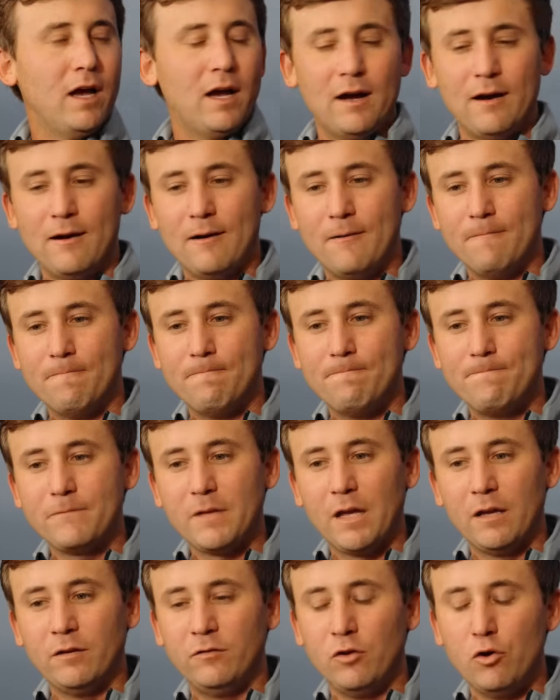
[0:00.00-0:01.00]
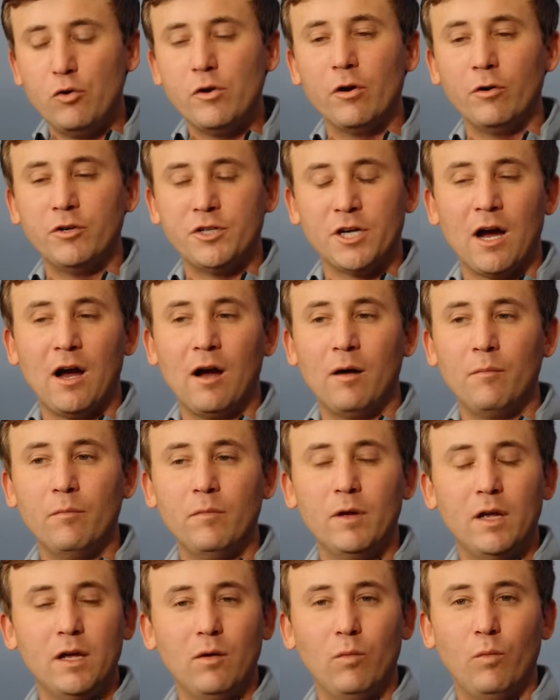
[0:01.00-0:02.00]
um, and do your job,
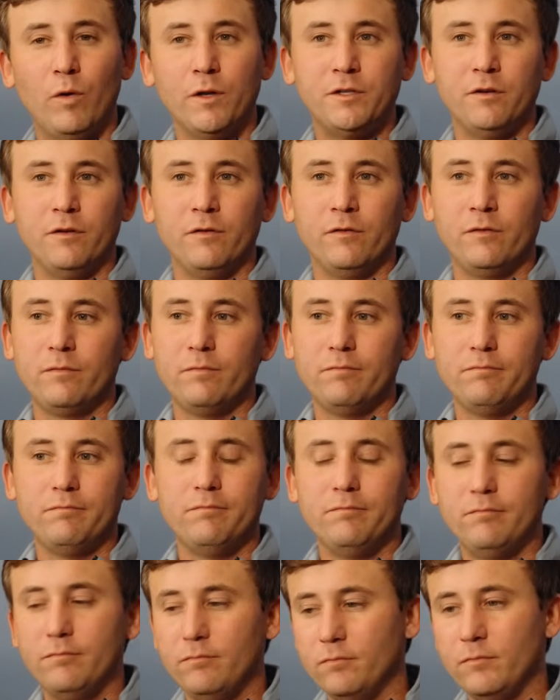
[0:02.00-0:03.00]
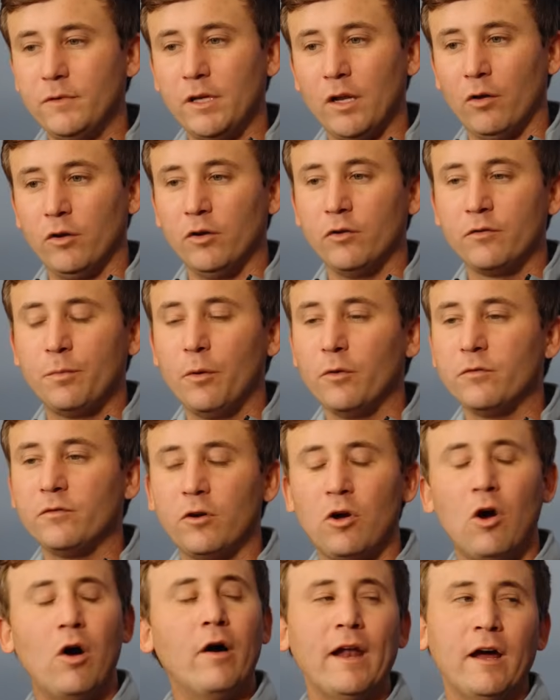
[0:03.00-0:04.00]
which is, you know, you're supposed to
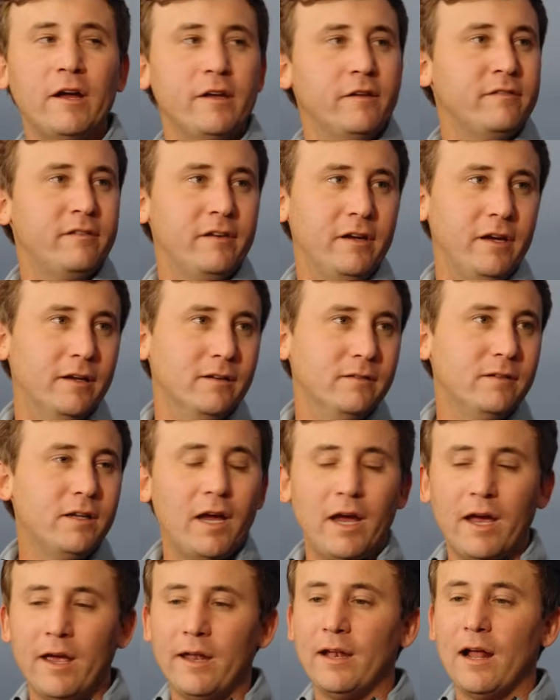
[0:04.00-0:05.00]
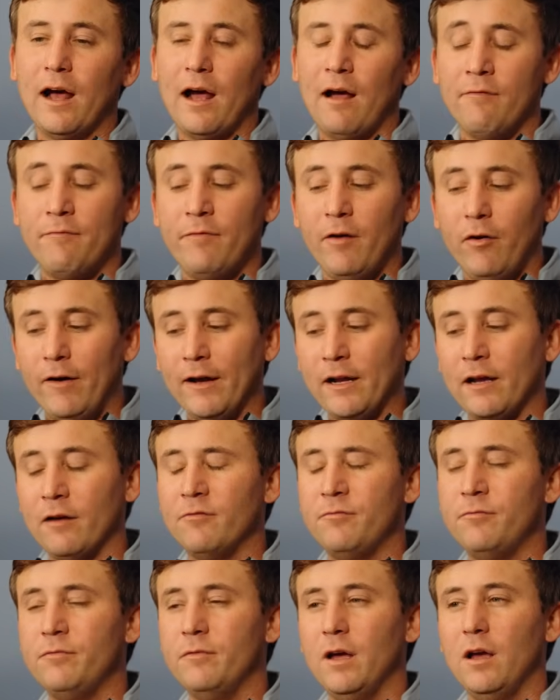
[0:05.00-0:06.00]
call it how you see it. And I feel like
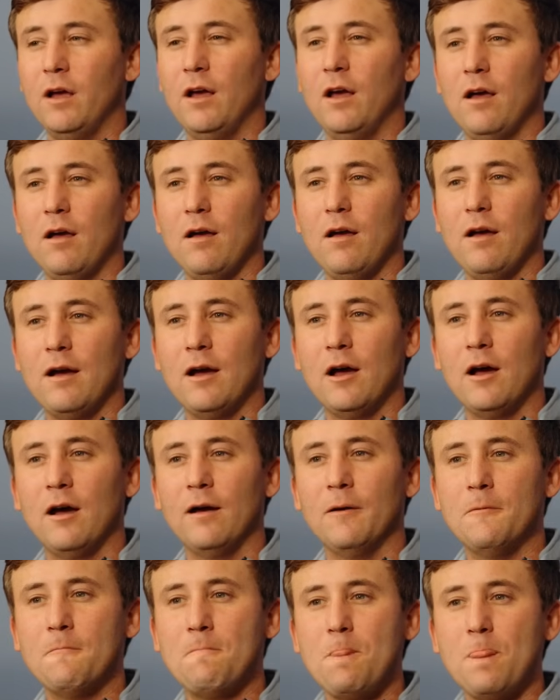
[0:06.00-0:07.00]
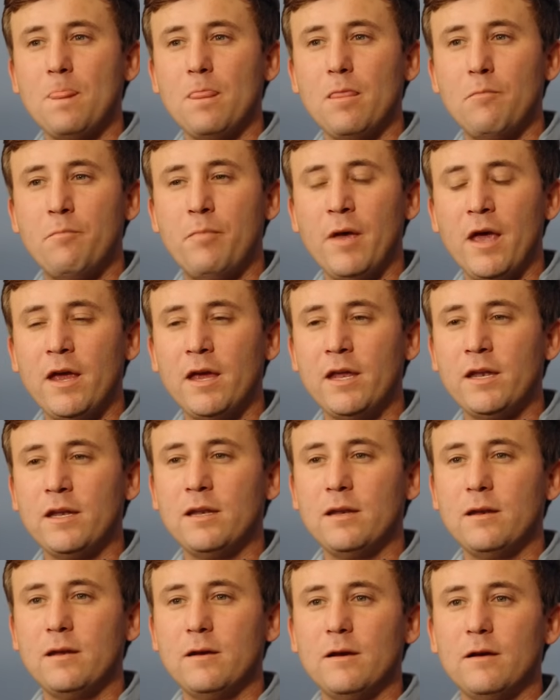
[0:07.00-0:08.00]
I've uh,
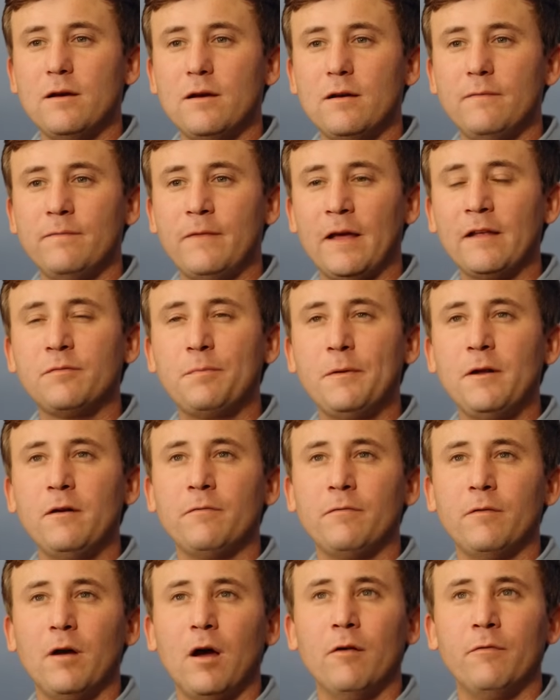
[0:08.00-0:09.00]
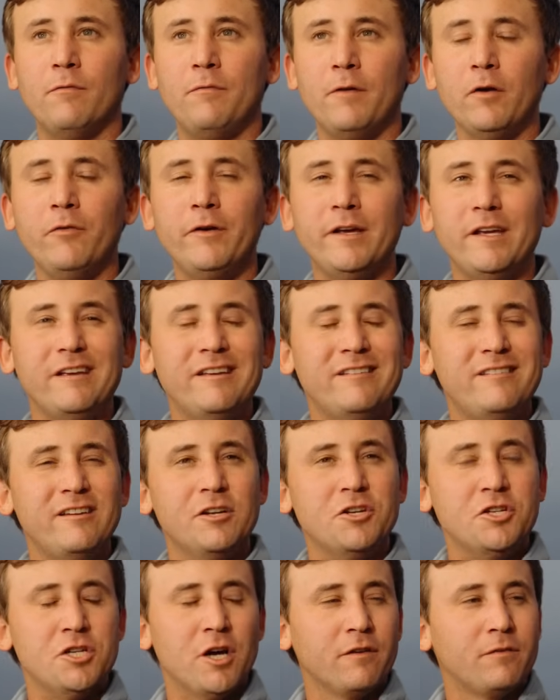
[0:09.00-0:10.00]
been, that's been a, a, fairly easy
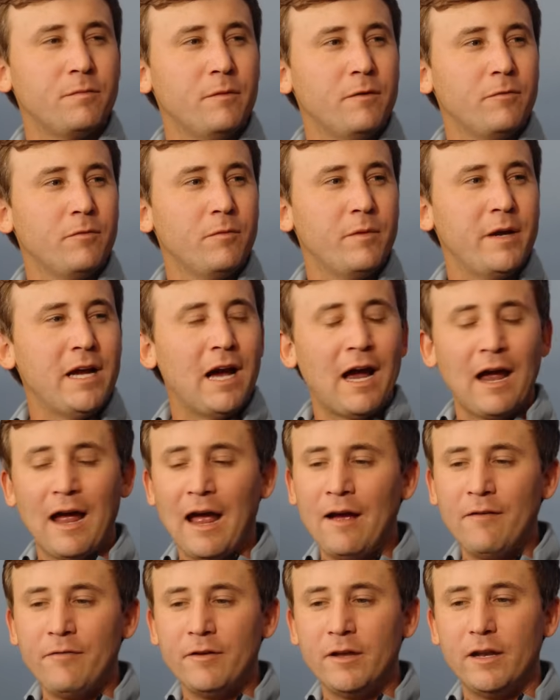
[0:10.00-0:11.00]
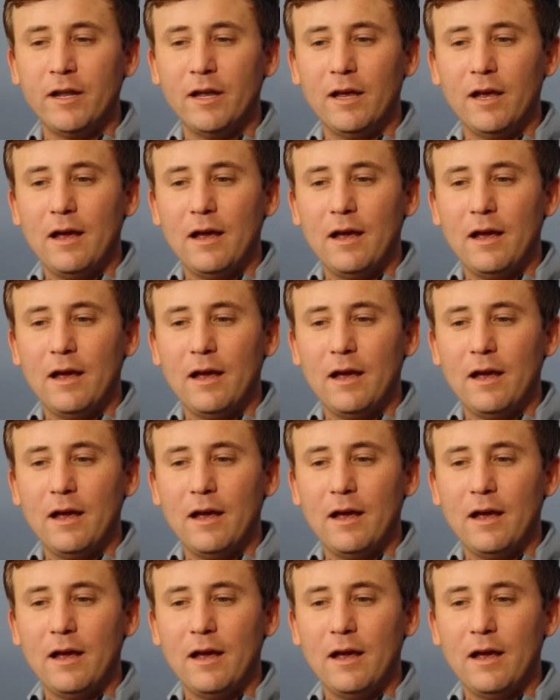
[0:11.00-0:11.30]
adjustment for me. I haven't